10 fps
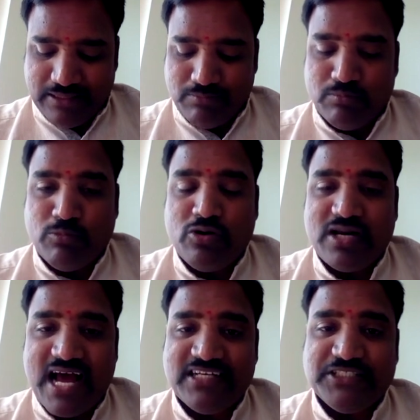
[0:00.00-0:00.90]

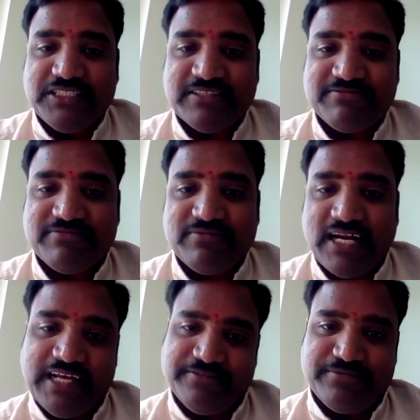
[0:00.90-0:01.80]
morality of
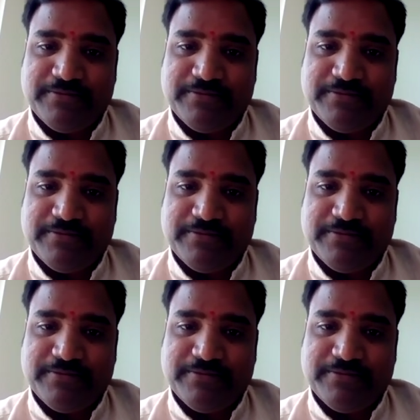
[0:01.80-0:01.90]
life.